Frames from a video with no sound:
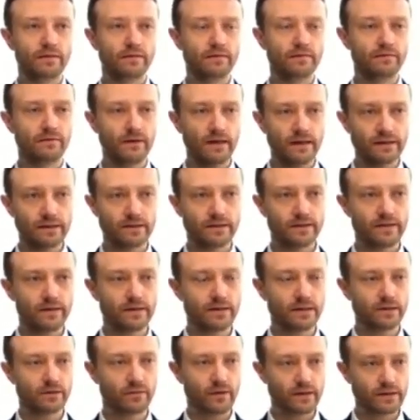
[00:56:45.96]
funds that
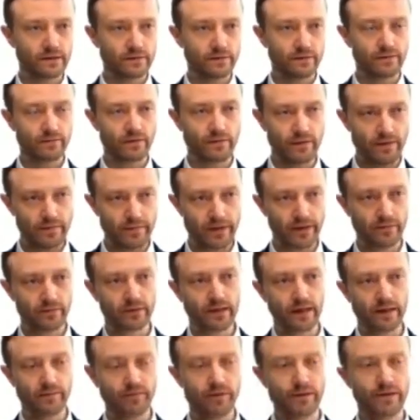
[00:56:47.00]
are transferred from the parent
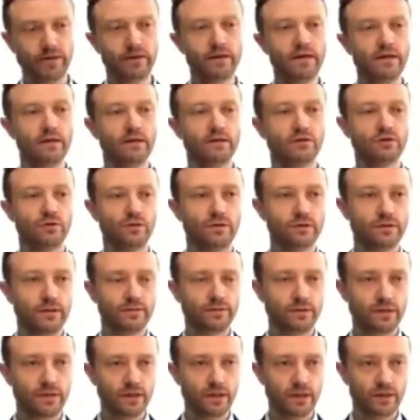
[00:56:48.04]
company to the
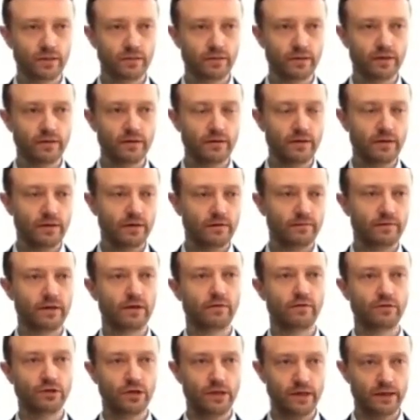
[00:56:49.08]
subsidiary free
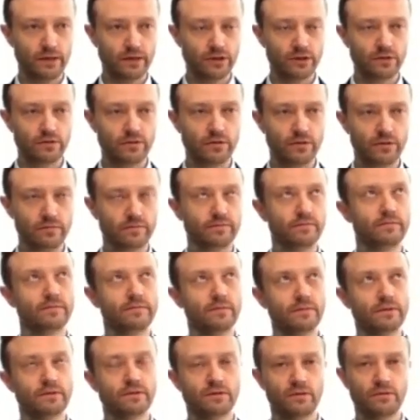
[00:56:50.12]
of charge, or
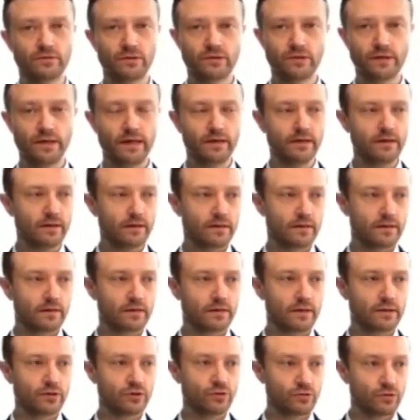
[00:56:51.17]
so to say,
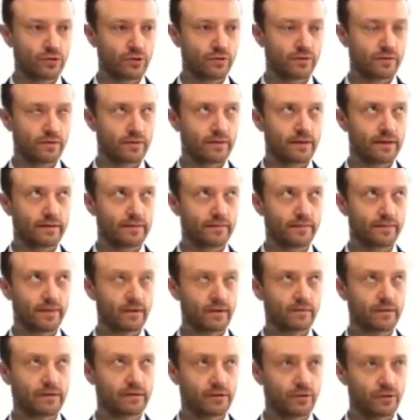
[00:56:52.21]

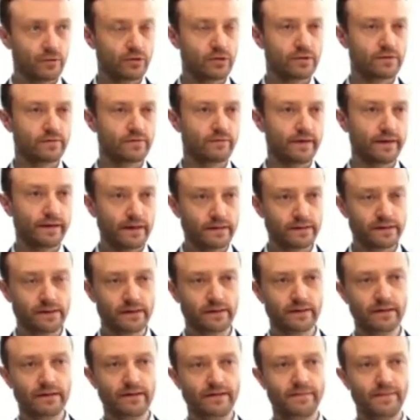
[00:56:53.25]
gratuitous financing.
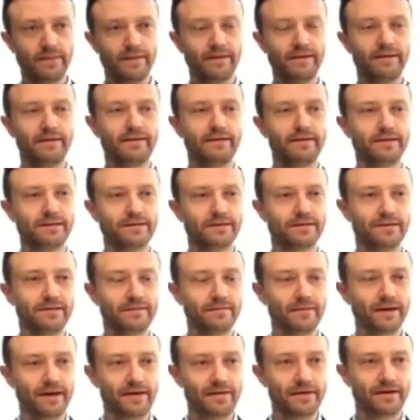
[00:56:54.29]
That's
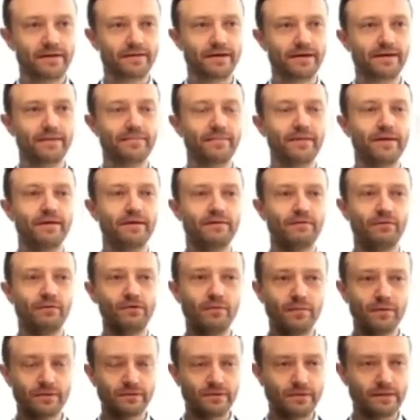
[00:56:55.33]
I think the
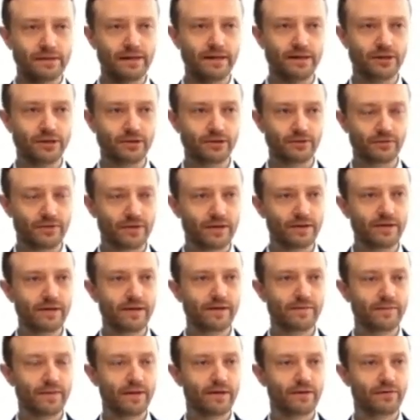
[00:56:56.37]
formal translation of
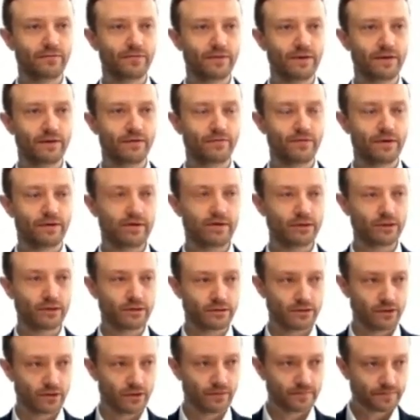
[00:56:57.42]
the Russian
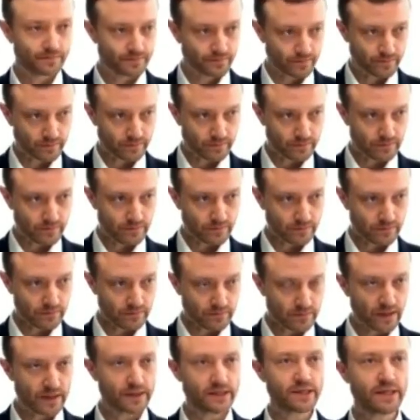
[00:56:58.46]
term,
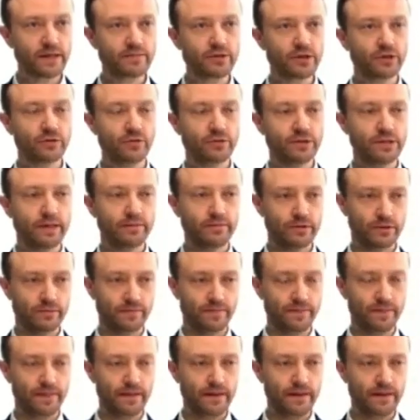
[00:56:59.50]
is subject to exemption.